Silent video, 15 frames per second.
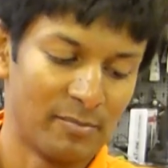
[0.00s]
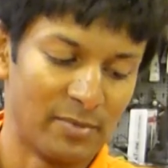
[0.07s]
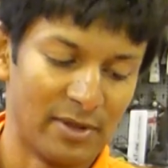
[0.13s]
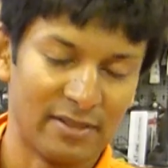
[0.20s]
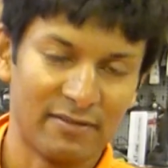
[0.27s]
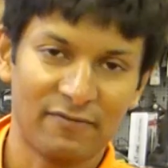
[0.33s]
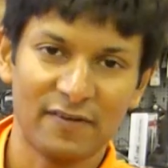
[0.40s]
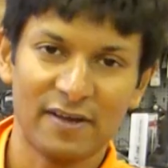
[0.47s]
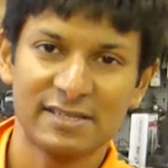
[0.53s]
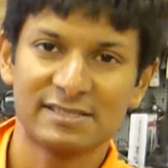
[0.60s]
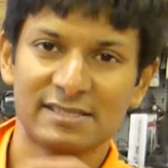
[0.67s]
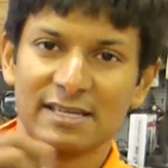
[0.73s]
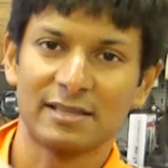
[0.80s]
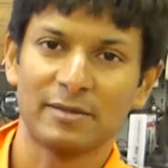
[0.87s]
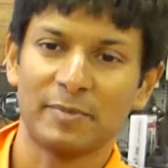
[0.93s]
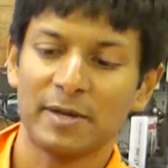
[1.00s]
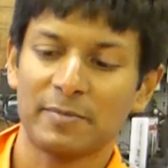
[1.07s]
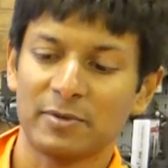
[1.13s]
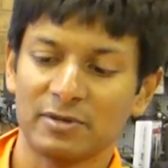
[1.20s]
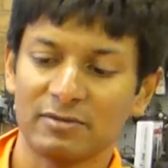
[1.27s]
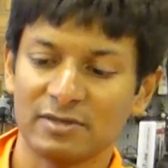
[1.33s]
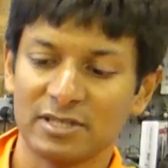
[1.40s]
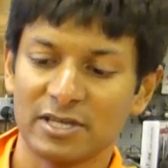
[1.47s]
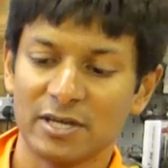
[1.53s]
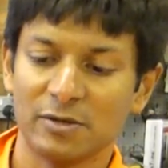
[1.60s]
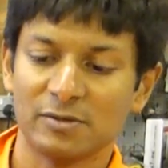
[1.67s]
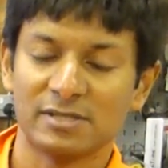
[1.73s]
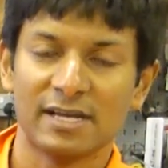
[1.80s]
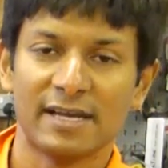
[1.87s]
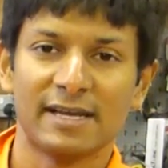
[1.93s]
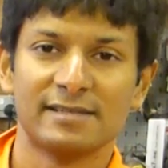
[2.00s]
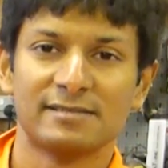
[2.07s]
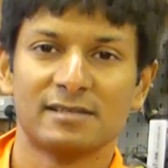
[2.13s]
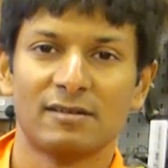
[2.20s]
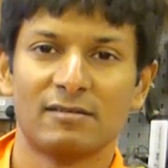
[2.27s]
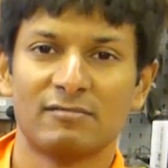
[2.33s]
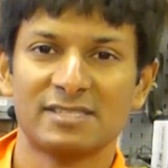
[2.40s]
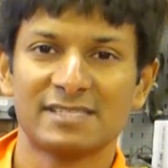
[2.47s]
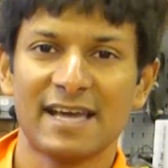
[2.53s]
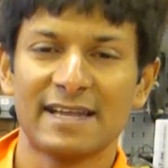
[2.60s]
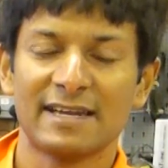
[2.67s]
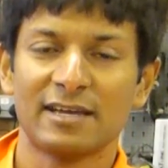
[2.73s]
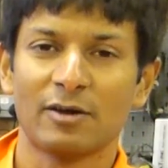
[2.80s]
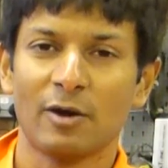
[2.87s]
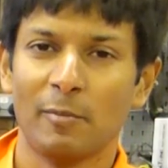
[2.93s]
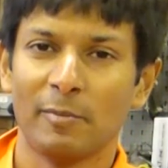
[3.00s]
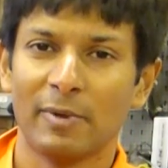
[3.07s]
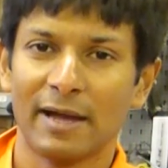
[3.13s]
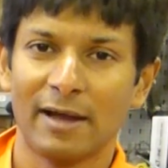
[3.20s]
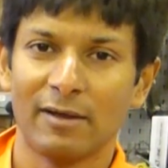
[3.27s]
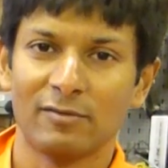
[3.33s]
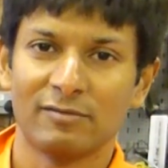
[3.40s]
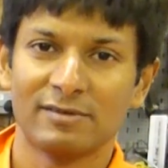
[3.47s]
But the first thing that people use is retaining compound.